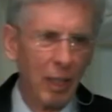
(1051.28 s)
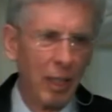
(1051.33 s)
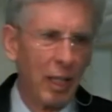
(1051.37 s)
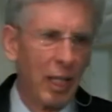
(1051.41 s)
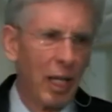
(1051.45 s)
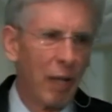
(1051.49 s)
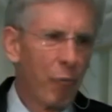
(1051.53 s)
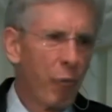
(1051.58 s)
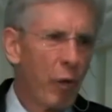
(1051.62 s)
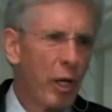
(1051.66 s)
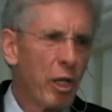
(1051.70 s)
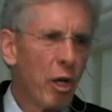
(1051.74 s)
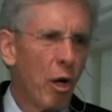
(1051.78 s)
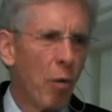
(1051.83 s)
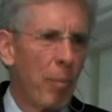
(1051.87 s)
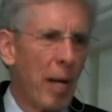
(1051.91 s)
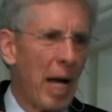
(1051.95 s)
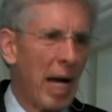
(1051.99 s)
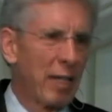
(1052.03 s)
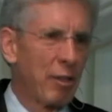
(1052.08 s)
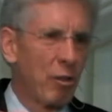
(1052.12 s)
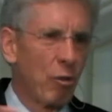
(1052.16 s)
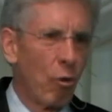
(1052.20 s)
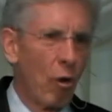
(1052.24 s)
If we go
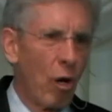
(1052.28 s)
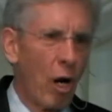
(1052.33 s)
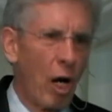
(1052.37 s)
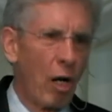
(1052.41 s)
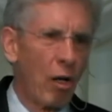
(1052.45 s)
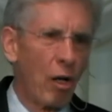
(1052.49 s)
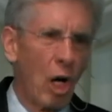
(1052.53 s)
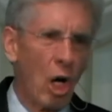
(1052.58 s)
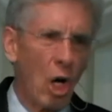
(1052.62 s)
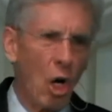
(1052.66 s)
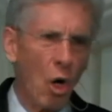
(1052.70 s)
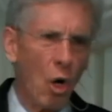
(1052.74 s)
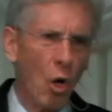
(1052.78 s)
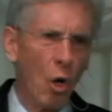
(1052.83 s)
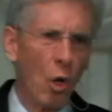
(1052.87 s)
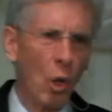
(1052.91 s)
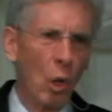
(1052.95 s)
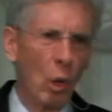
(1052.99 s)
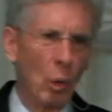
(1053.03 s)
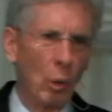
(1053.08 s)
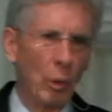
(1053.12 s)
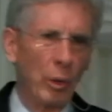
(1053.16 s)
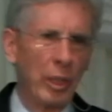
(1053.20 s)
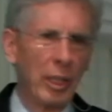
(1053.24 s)
back to our
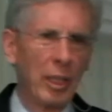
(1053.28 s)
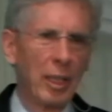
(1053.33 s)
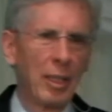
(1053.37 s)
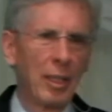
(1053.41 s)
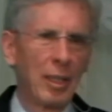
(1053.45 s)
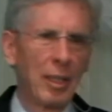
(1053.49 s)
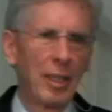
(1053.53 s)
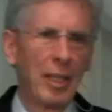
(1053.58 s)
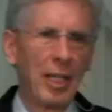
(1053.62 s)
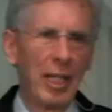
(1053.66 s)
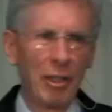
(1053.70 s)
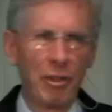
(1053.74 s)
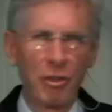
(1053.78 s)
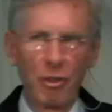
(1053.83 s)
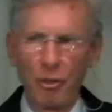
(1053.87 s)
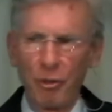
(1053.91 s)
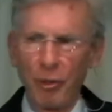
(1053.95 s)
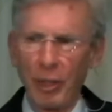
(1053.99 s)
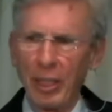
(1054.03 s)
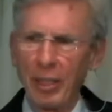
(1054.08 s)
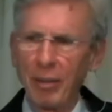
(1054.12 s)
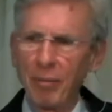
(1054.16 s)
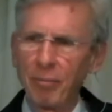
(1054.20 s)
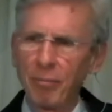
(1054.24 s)
own
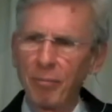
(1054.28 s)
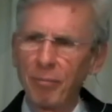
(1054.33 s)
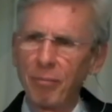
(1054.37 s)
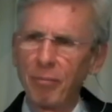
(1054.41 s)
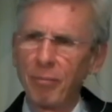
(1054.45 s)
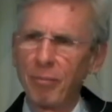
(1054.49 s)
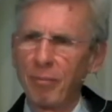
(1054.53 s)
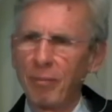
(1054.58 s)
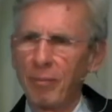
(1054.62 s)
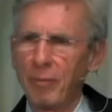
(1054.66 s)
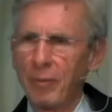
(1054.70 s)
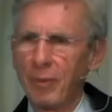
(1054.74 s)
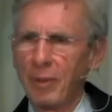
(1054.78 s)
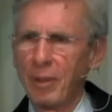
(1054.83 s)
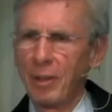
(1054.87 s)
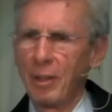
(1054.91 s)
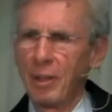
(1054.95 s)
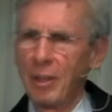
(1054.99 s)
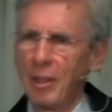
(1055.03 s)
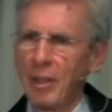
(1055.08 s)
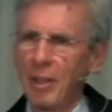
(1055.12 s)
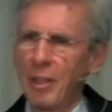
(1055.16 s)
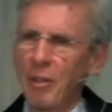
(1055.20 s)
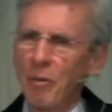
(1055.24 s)
history,
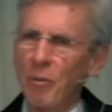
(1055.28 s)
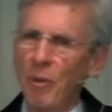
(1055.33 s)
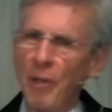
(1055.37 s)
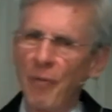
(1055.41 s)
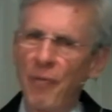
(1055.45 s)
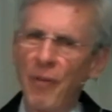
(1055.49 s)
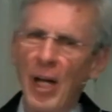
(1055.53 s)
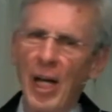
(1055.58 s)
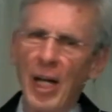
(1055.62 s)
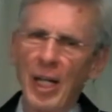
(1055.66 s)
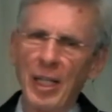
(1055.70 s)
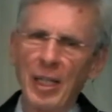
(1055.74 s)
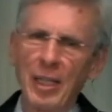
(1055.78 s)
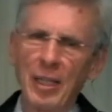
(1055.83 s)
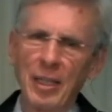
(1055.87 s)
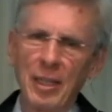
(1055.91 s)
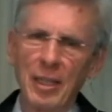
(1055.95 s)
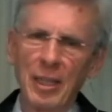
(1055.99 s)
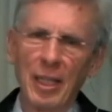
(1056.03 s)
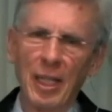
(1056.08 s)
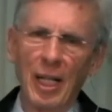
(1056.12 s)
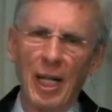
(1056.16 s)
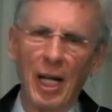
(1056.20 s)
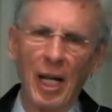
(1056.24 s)
we find
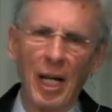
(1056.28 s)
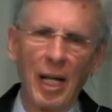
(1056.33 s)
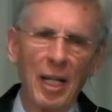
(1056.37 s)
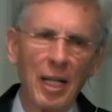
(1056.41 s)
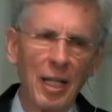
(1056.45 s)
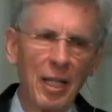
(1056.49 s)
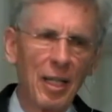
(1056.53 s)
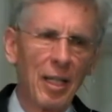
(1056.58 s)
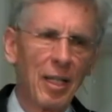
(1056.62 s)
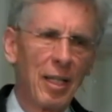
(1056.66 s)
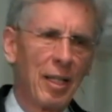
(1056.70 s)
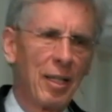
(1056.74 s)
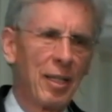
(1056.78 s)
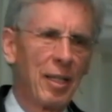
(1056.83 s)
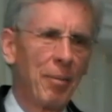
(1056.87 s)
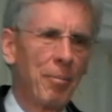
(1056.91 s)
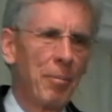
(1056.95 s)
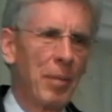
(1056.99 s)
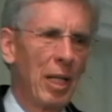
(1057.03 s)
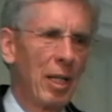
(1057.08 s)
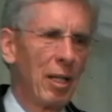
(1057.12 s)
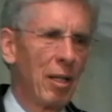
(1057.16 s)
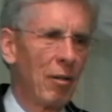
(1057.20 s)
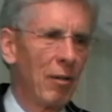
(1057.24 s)
the
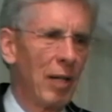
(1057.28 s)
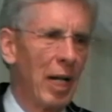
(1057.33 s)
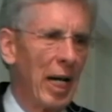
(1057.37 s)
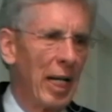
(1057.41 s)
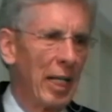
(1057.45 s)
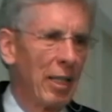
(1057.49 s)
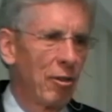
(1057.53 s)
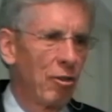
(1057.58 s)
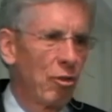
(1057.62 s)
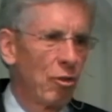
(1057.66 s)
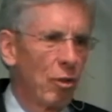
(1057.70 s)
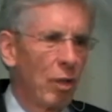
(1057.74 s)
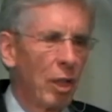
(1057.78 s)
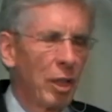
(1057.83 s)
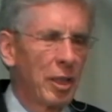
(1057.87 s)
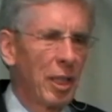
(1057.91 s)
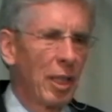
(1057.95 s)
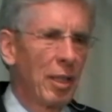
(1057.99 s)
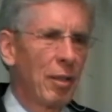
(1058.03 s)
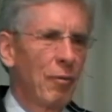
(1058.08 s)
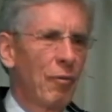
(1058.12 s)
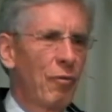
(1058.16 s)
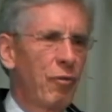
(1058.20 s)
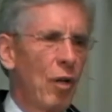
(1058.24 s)
Millerites
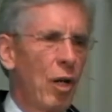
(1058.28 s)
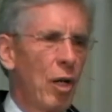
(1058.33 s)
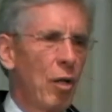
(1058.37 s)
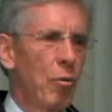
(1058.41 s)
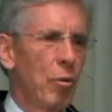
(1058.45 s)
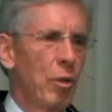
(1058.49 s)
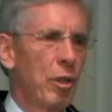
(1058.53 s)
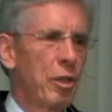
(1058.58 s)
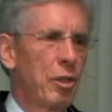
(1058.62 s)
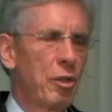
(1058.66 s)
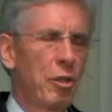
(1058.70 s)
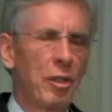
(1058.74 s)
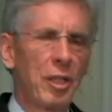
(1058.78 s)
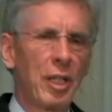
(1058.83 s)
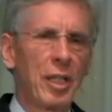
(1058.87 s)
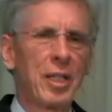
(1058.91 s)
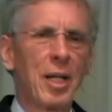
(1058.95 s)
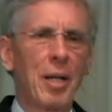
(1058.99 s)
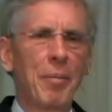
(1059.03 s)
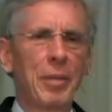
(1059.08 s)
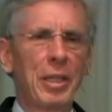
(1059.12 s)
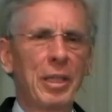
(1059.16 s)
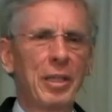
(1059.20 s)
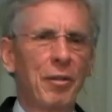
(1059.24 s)
looking forward to the
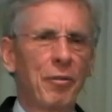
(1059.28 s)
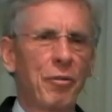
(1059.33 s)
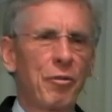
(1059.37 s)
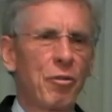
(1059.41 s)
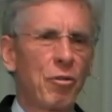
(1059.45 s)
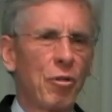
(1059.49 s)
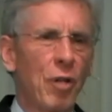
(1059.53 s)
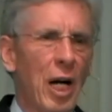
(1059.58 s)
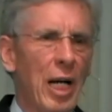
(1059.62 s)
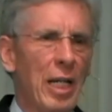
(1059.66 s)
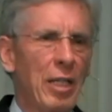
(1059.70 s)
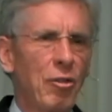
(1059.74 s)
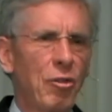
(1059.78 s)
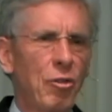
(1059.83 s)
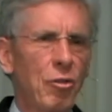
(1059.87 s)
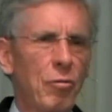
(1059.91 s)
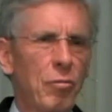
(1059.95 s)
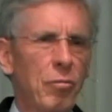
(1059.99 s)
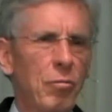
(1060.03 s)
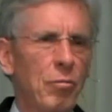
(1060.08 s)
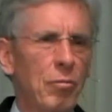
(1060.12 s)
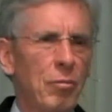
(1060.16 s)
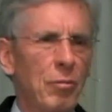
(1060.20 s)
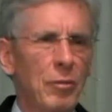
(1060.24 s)
coming of Christ
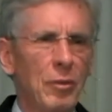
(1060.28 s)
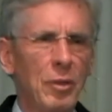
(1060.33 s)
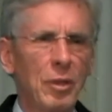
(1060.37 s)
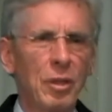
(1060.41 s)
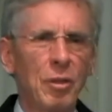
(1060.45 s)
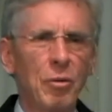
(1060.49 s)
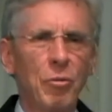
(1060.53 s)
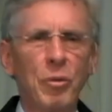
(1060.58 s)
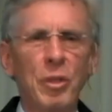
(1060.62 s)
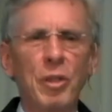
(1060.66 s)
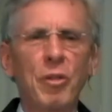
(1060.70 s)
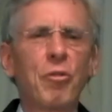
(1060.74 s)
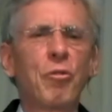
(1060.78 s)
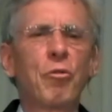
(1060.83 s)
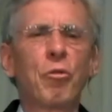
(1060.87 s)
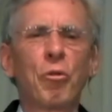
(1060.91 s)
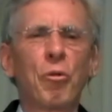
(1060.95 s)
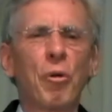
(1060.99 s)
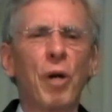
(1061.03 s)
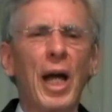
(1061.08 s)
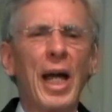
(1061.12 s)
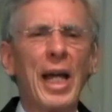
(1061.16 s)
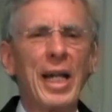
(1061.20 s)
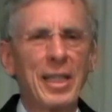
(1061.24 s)
with
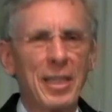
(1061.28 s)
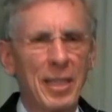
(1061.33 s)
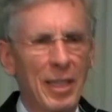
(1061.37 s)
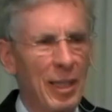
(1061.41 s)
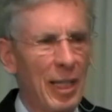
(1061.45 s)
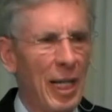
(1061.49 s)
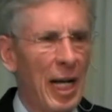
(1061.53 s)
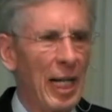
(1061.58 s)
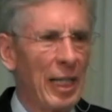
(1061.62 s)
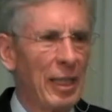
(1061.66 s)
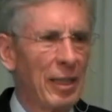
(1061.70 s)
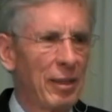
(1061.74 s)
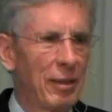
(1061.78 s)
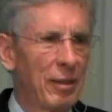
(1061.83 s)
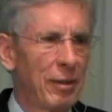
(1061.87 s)
great delight.